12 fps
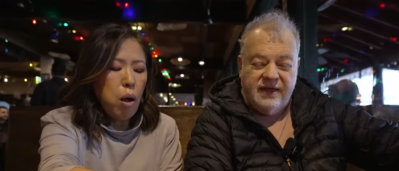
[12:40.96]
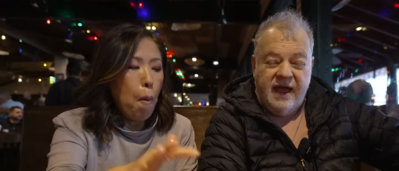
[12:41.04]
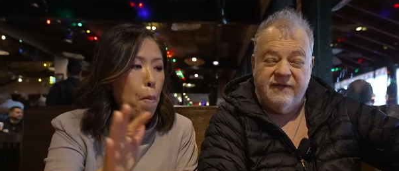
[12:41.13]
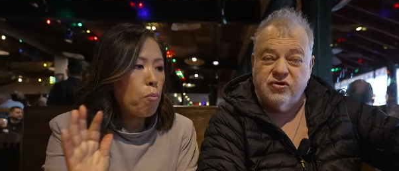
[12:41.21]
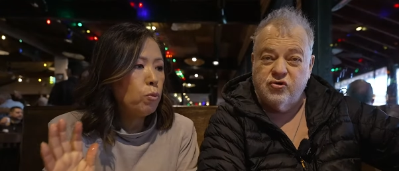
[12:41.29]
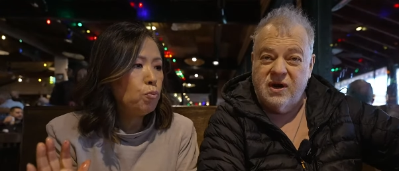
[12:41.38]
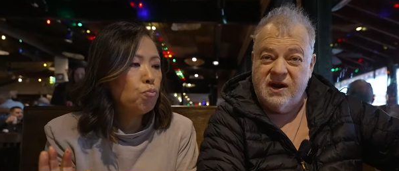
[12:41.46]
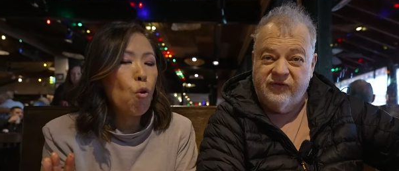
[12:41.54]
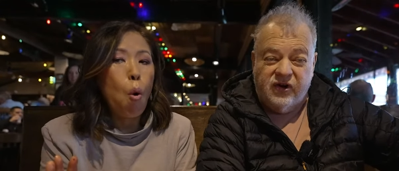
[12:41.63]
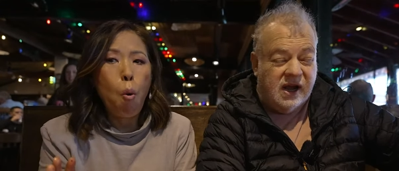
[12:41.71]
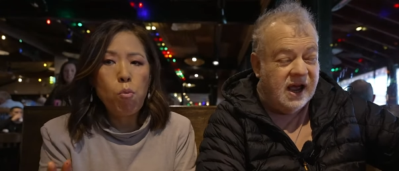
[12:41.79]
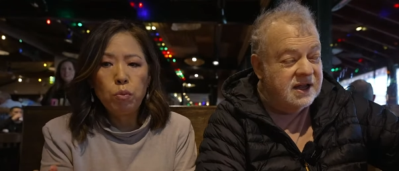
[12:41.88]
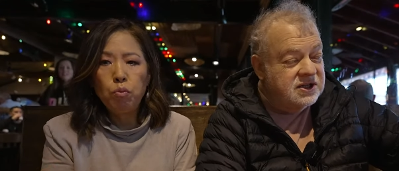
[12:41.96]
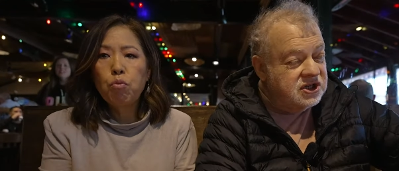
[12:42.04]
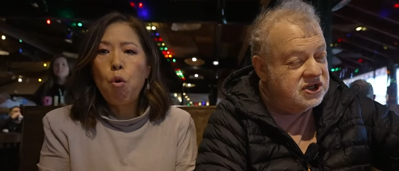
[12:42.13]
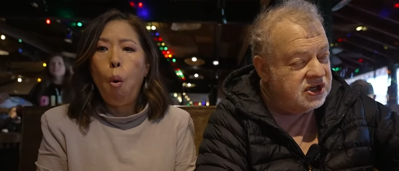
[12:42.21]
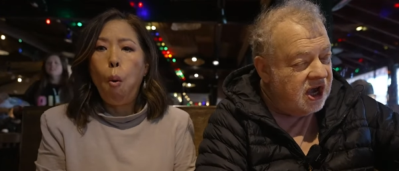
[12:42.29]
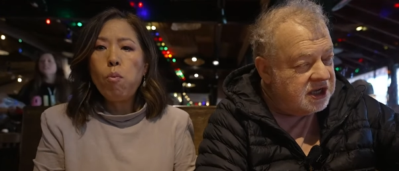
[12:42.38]
Speaker 1: they have three different kinds of
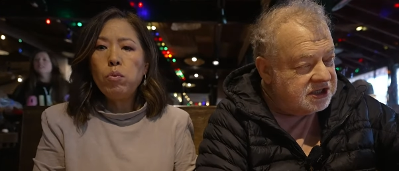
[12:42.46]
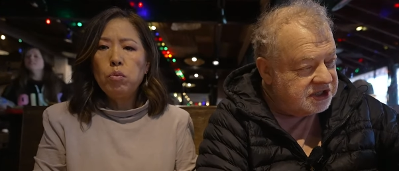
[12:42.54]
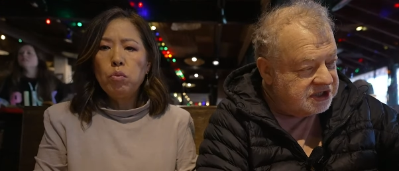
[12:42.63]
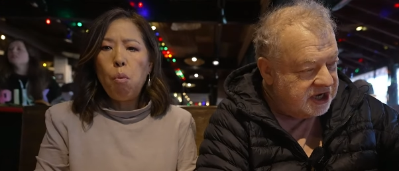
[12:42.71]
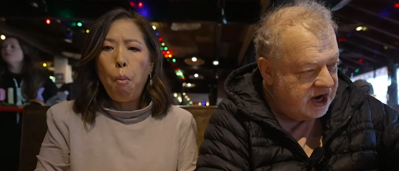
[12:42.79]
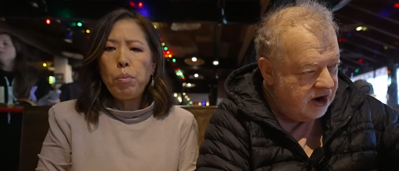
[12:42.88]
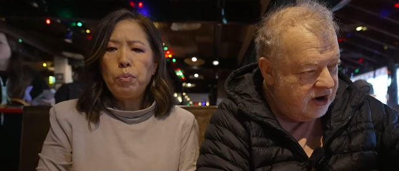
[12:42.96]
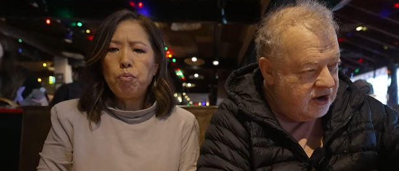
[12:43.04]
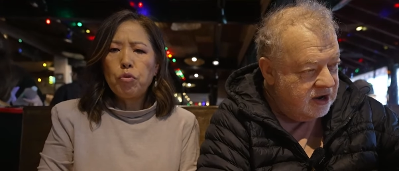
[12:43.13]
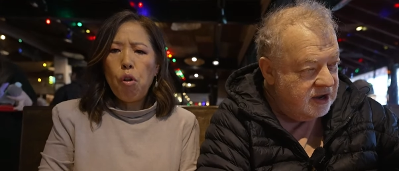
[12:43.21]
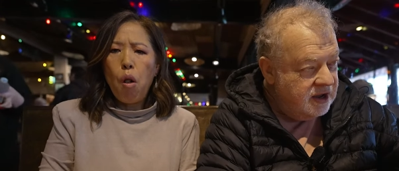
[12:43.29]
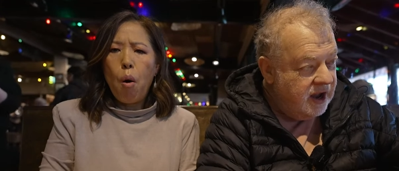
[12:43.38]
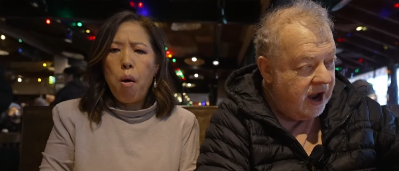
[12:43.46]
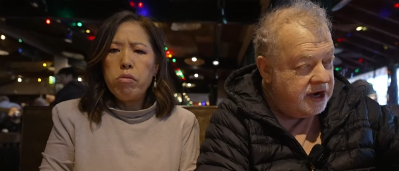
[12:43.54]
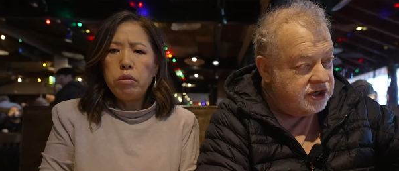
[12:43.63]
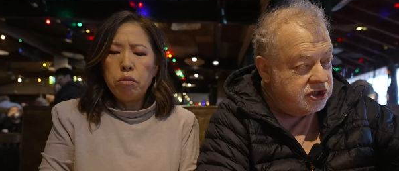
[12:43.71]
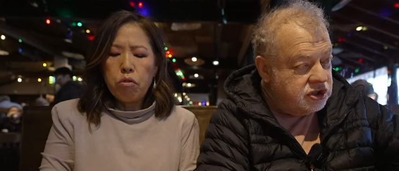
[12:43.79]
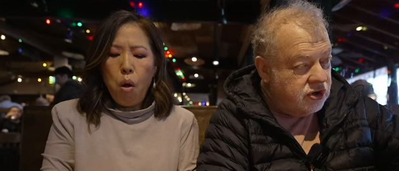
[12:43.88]
sauces here. I
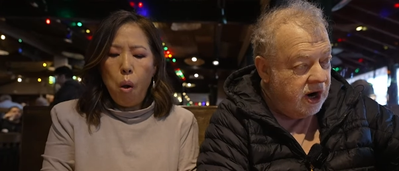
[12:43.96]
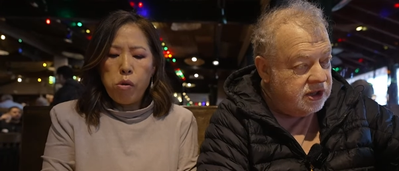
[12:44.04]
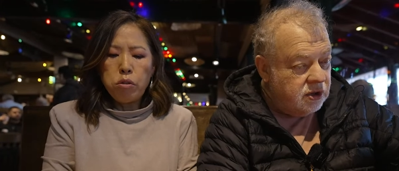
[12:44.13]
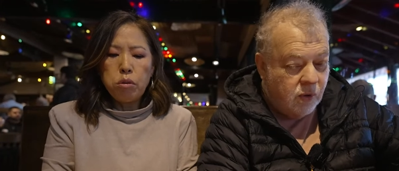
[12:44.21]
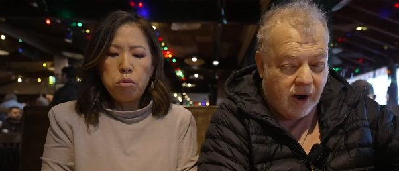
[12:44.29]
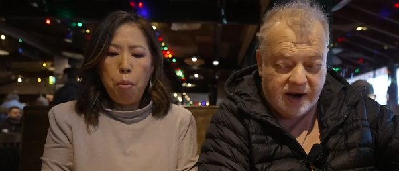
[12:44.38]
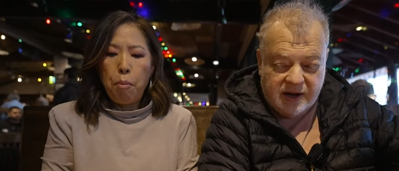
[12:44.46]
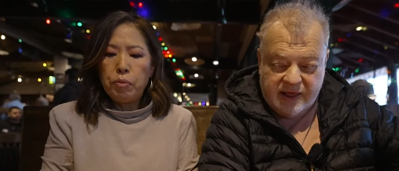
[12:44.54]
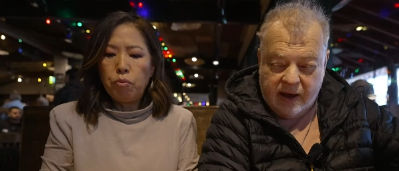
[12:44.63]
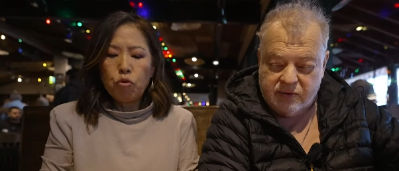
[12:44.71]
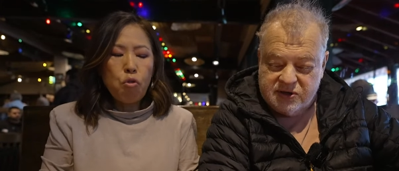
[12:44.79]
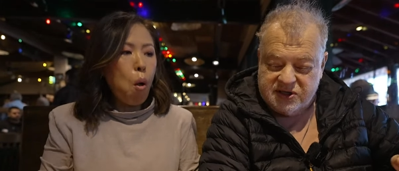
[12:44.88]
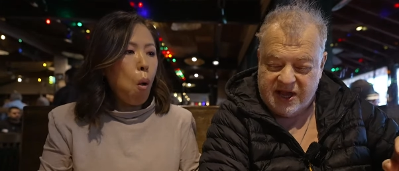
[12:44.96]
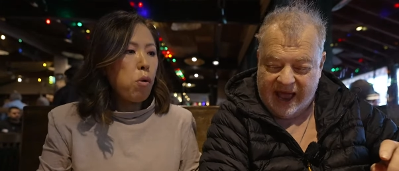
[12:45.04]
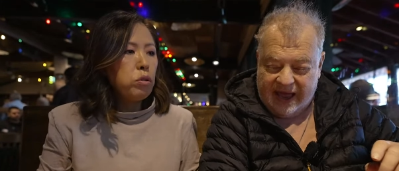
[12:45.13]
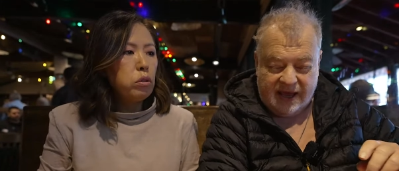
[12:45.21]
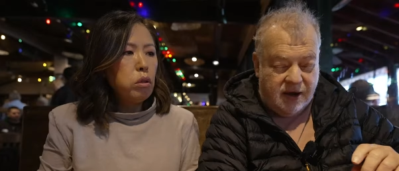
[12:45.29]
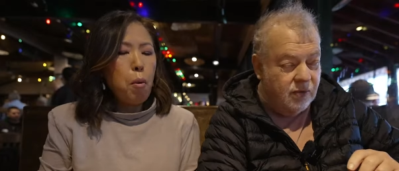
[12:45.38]
just tried the one and that was
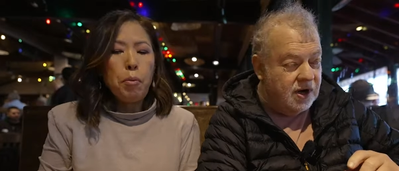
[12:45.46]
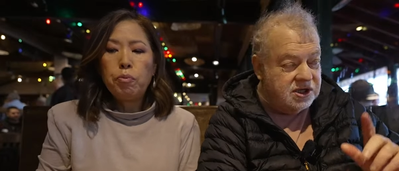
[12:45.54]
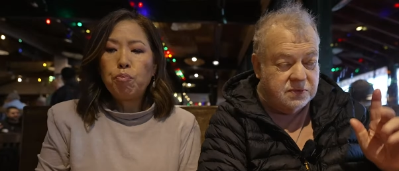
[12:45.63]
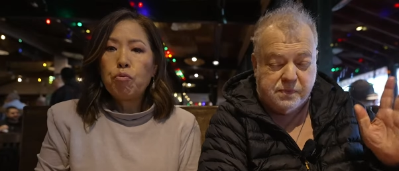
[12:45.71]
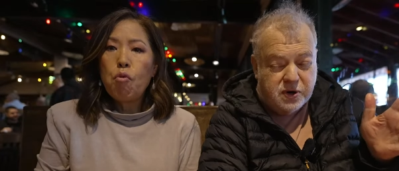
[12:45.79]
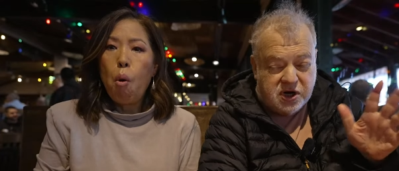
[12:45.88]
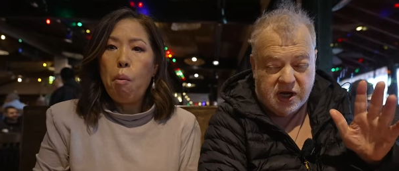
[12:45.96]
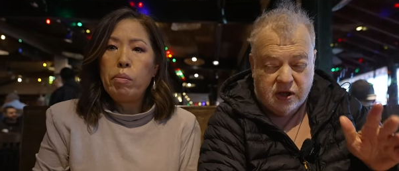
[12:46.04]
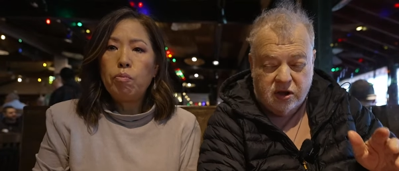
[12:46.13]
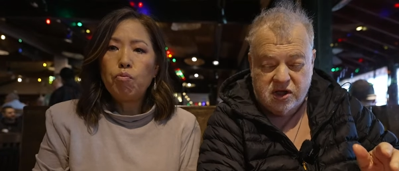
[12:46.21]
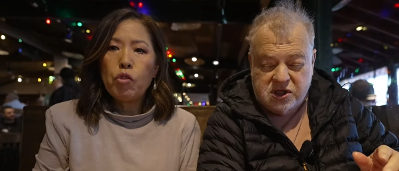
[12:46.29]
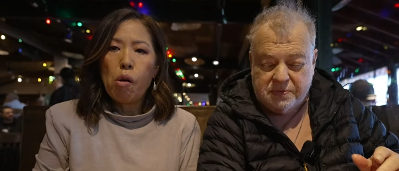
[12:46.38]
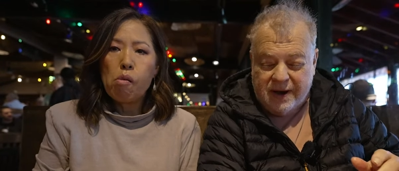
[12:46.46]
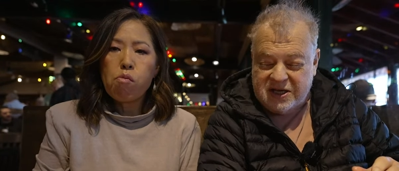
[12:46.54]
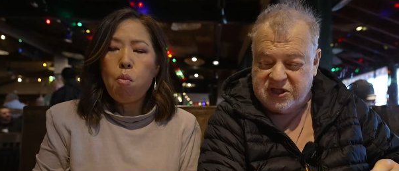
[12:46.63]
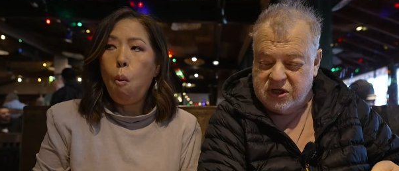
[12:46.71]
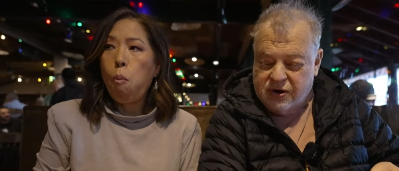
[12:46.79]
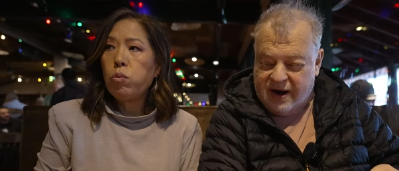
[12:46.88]
tangy. It wasn't particularly
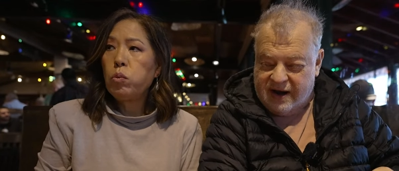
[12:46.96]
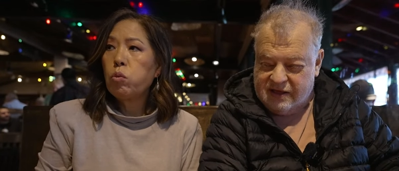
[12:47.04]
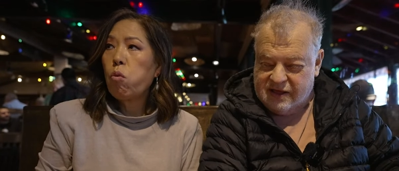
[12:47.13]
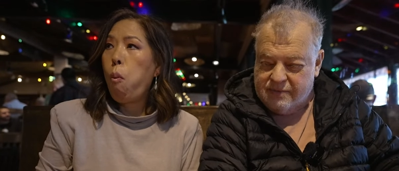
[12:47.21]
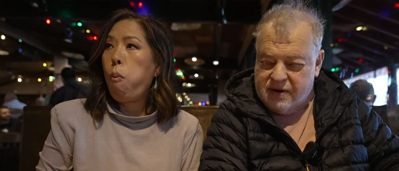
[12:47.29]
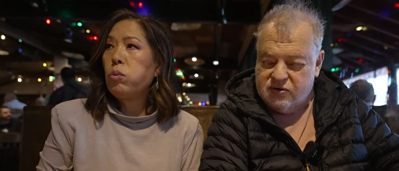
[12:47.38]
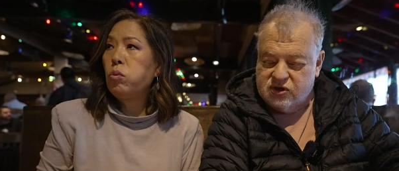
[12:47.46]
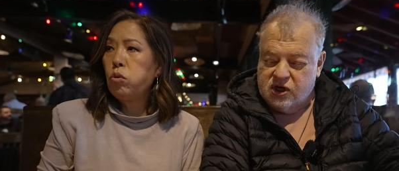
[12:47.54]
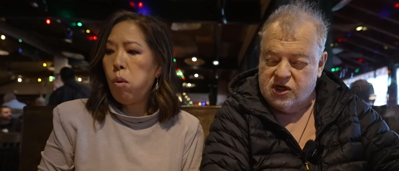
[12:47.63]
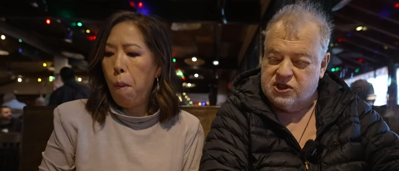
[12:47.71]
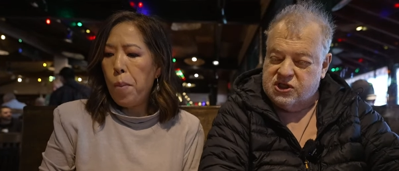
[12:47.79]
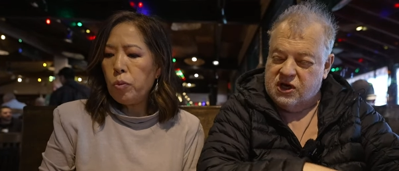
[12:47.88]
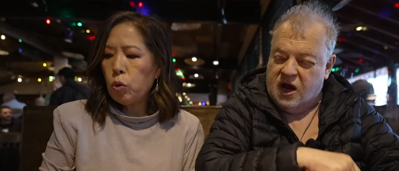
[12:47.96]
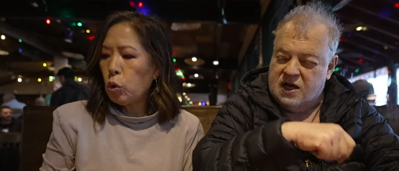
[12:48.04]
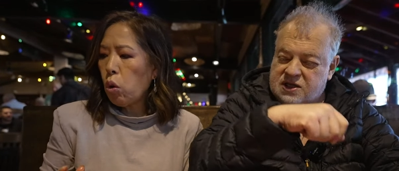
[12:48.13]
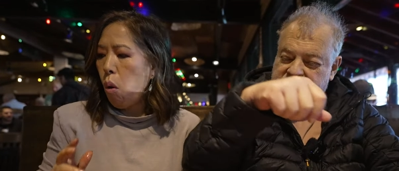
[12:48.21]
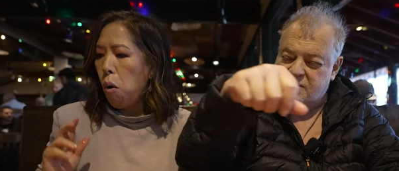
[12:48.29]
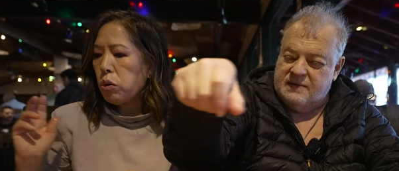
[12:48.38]
spicy or anything, but it was a good
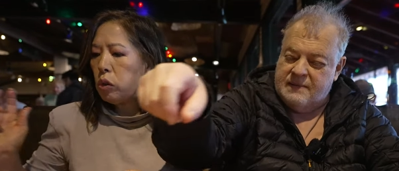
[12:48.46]
sauce.